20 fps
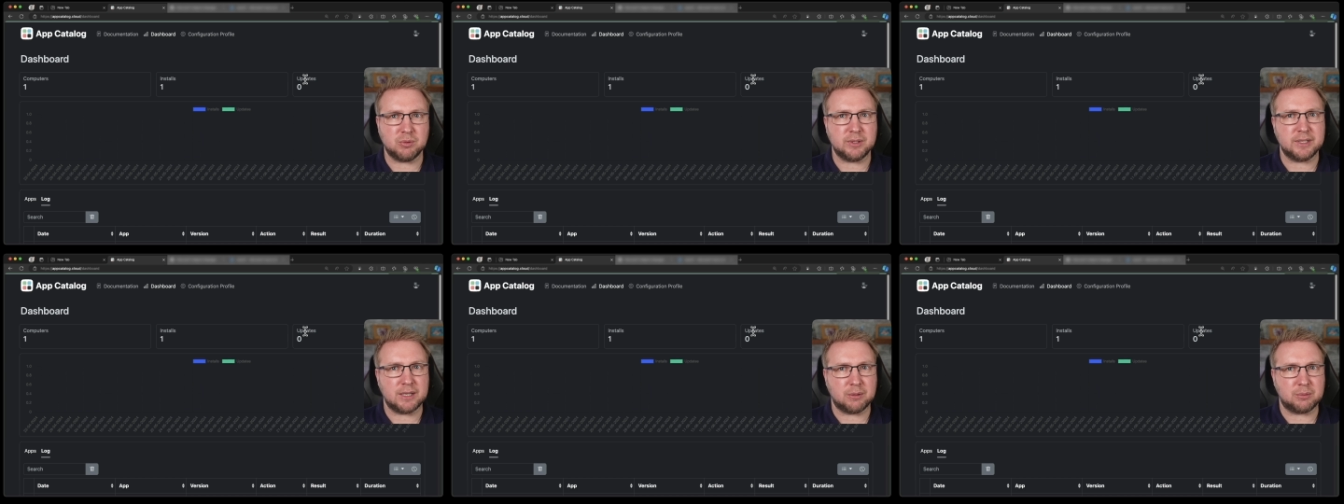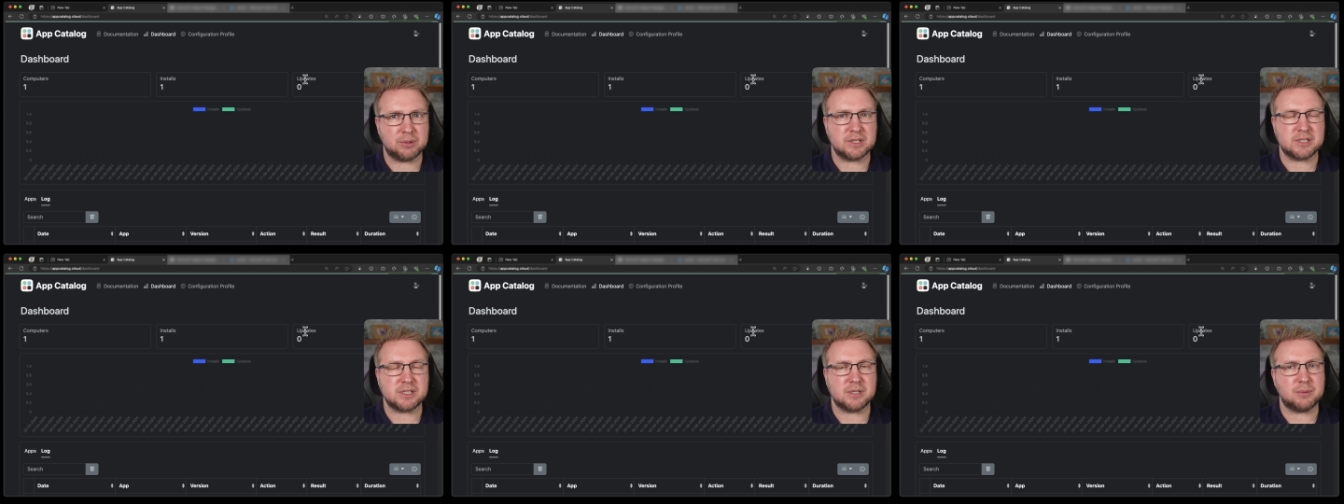I want
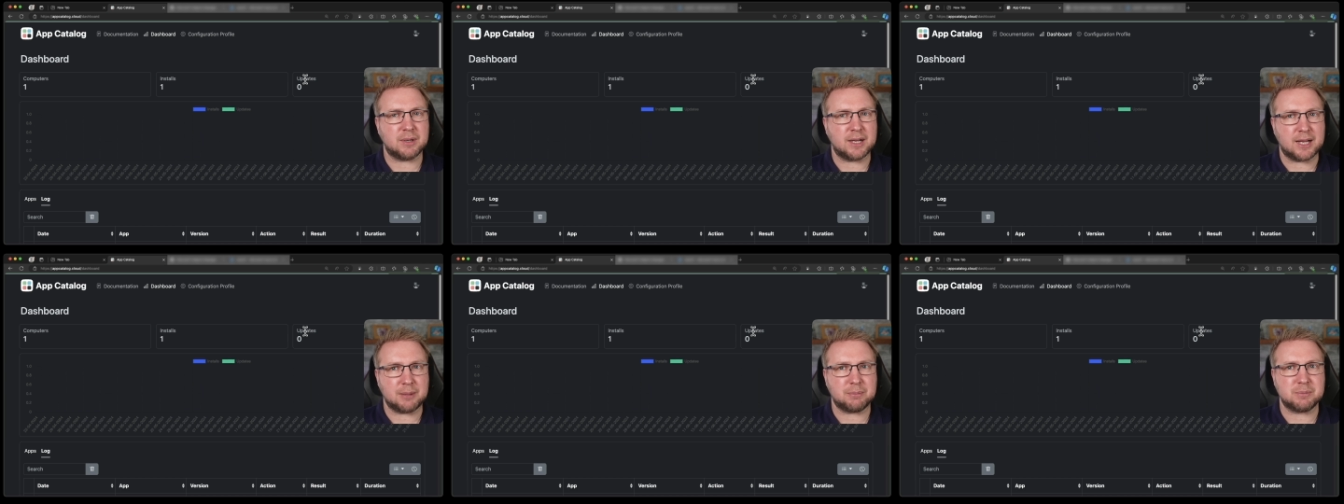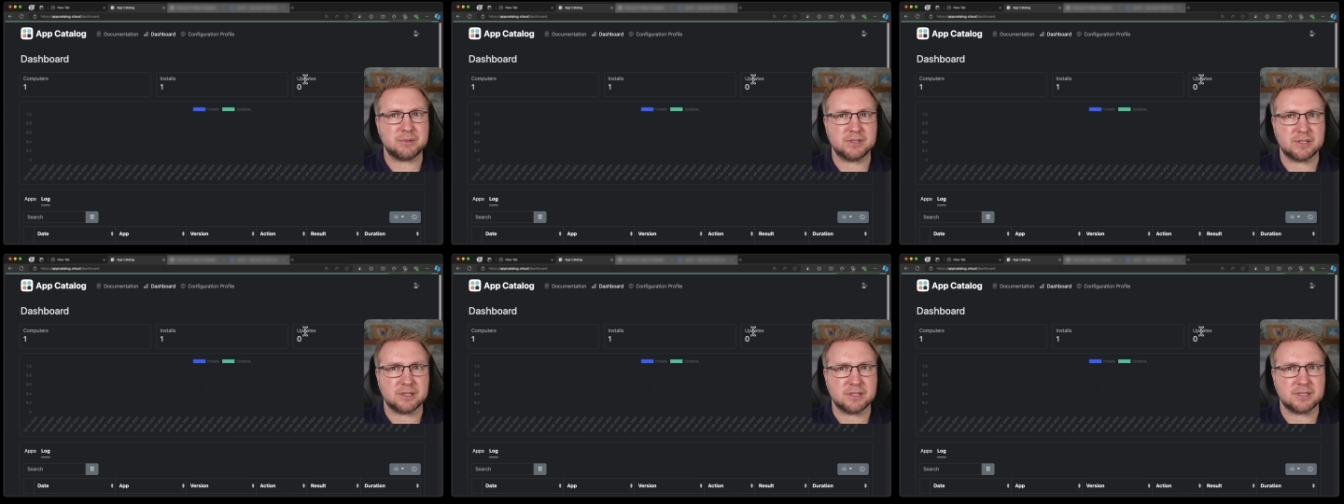to see what
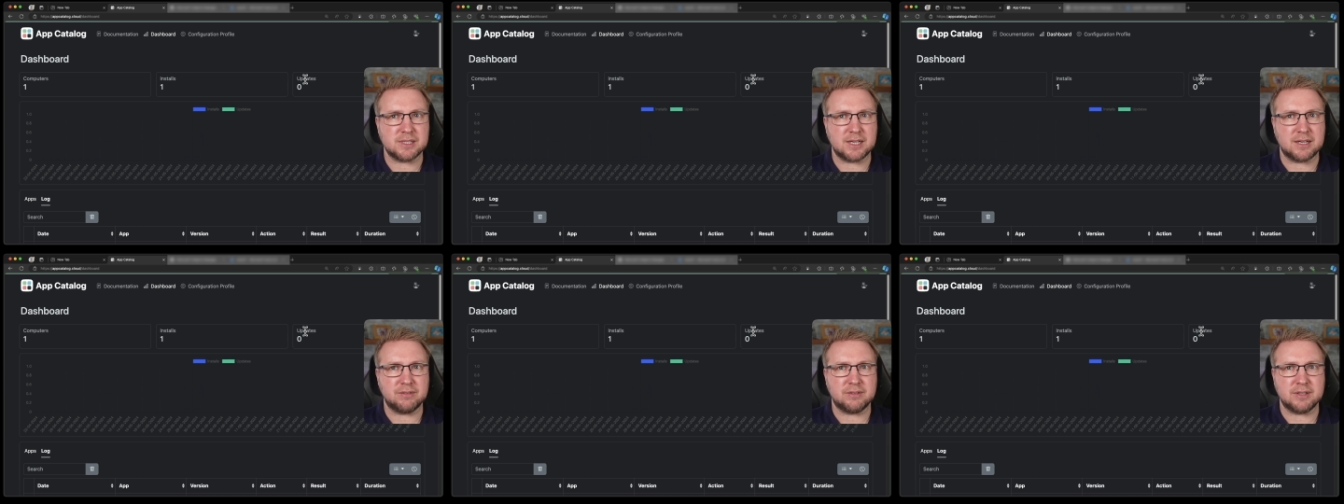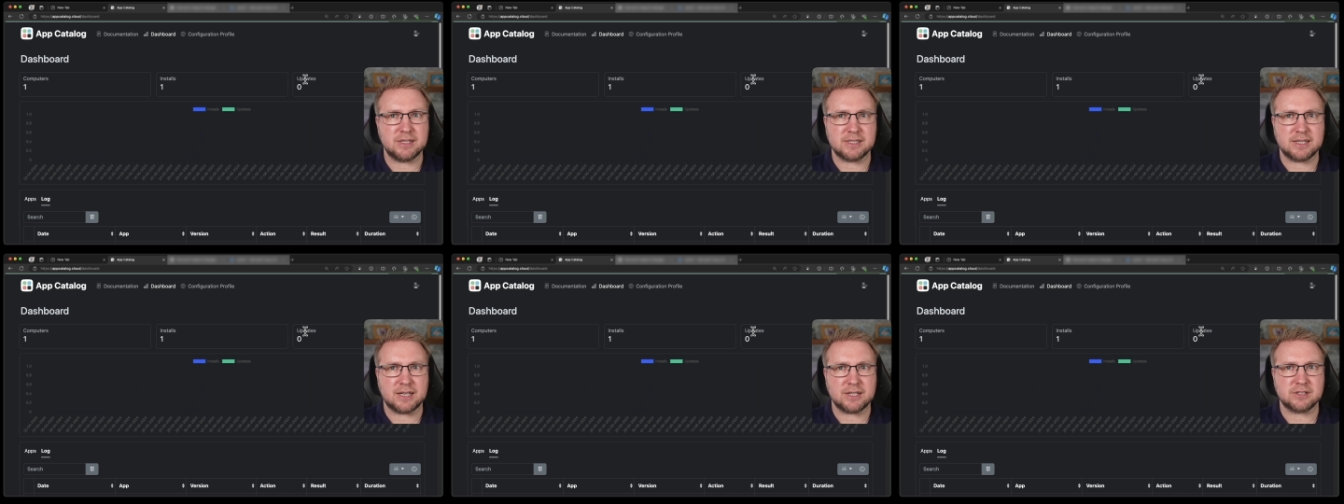happens and see if these
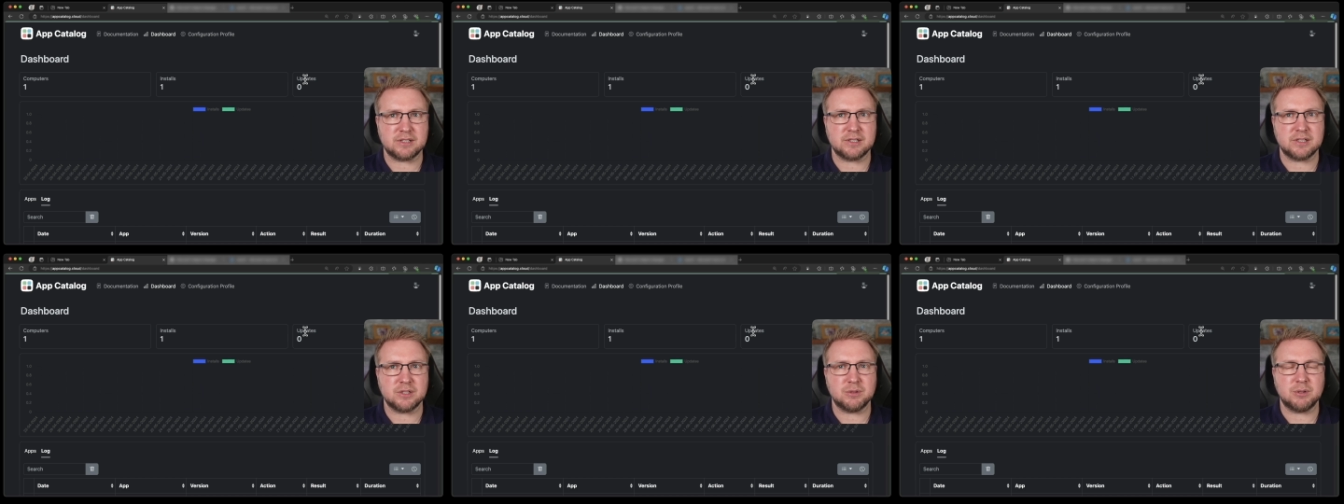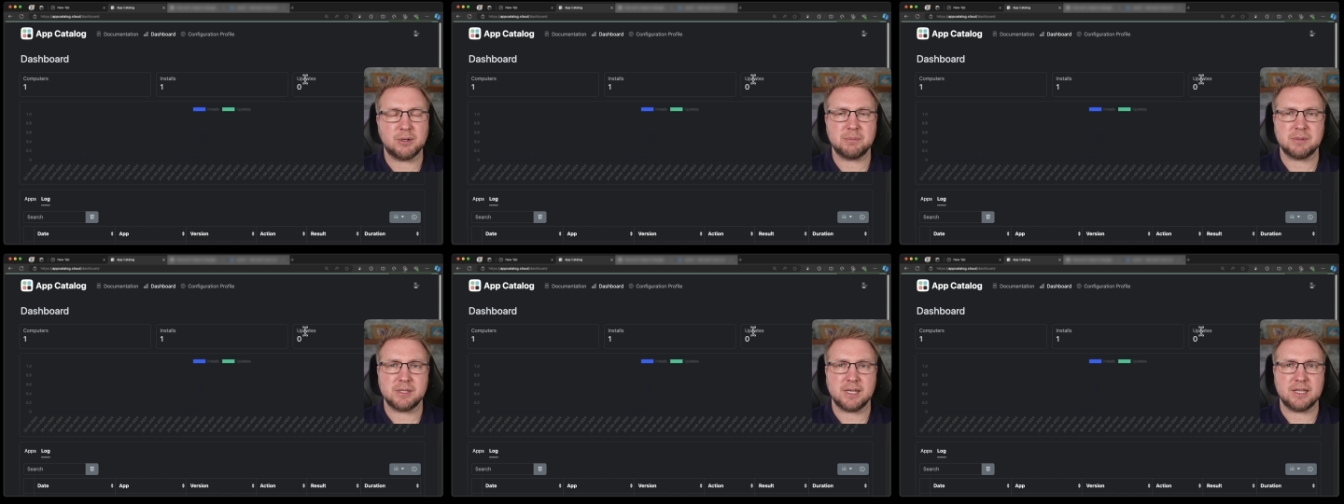actually do
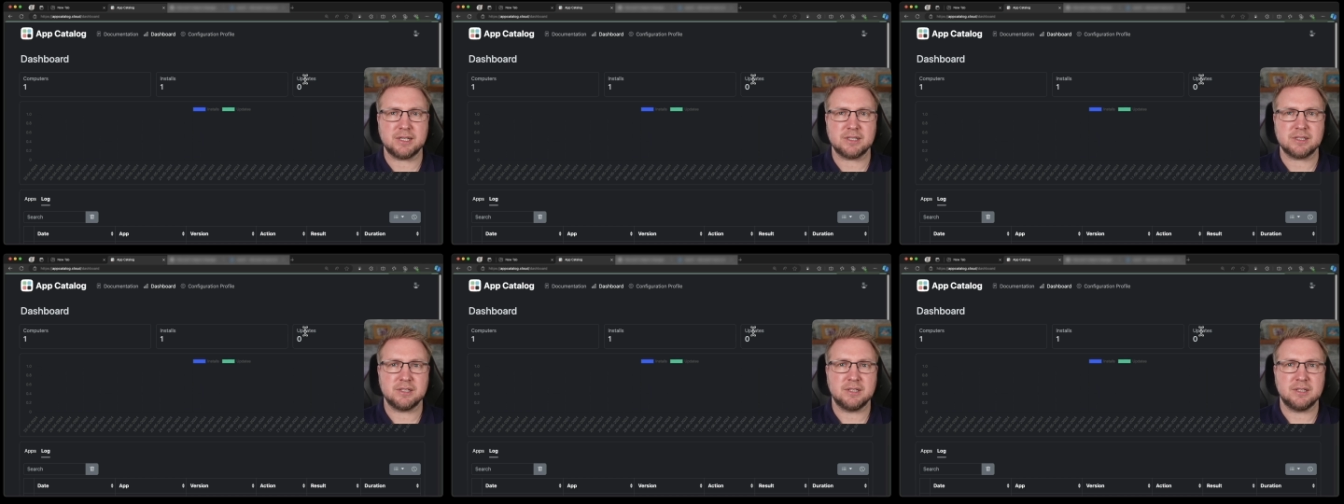update